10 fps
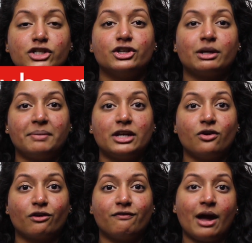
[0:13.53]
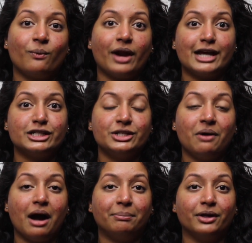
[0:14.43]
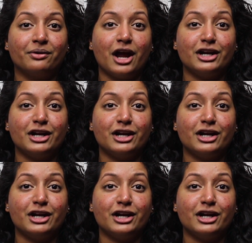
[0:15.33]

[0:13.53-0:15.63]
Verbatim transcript: so you can be notified when I do upload